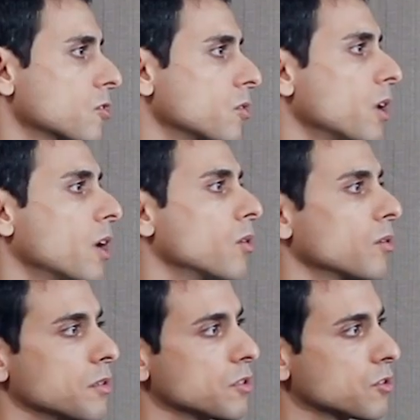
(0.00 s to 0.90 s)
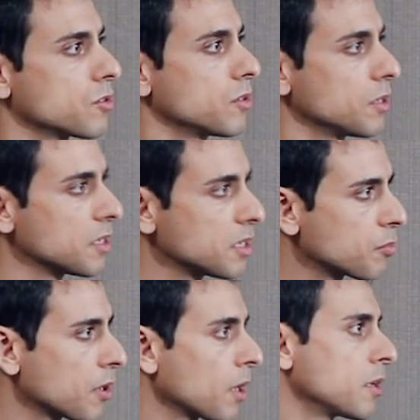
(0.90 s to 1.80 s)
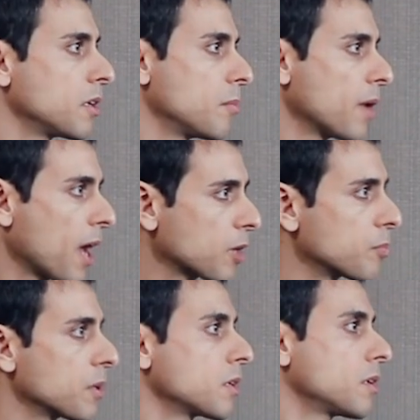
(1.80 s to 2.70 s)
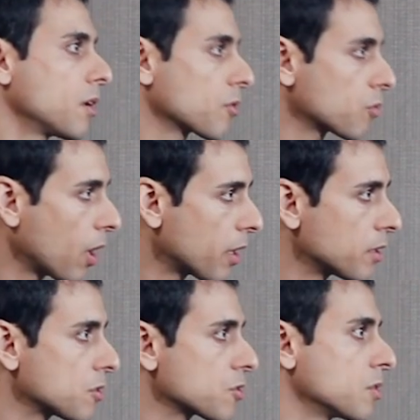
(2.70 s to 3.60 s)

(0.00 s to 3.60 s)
So you had all the knee pain, the back pain, the arthritis,